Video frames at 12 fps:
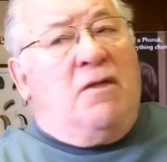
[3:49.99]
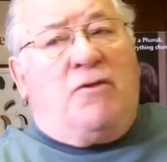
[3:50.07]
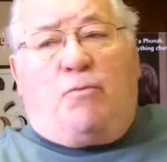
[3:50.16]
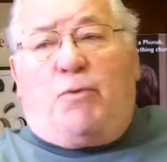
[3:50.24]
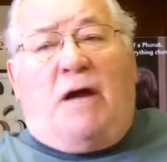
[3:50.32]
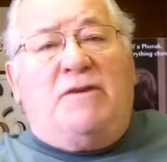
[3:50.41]

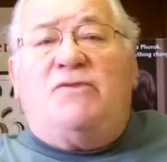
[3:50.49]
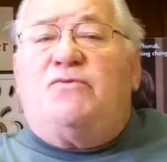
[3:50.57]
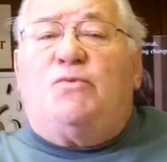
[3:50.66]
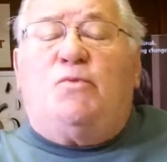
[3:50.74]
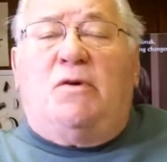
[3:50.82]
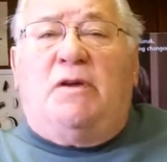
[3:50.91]
Their price is
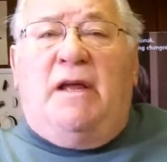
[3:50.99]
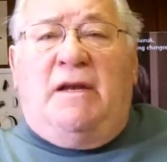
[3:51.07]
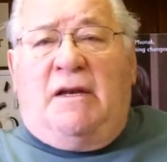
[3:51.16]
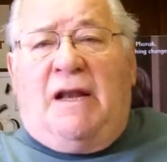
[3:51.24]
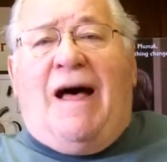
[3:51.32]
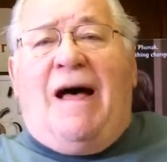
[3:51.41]

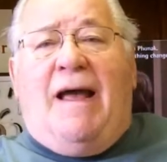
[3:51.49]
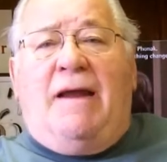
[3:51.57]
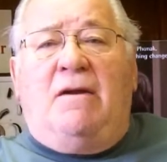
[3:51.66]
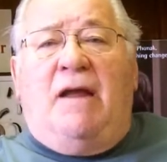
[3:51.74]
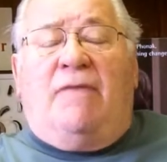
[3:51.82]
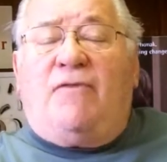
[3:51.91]
in
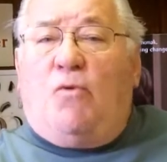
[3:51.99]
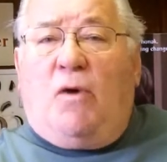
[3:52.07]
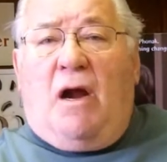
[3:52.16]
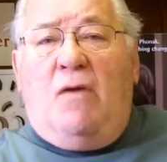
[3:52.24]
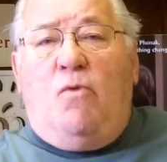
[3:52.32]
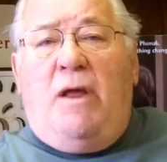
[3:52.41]
line everywhere
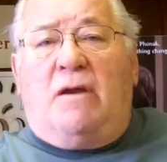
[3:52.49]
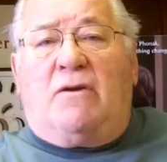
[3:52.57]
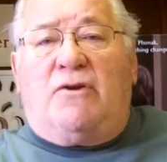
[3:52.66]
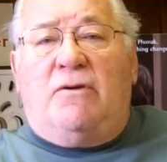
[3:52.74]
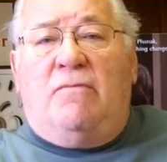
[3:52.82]
I went.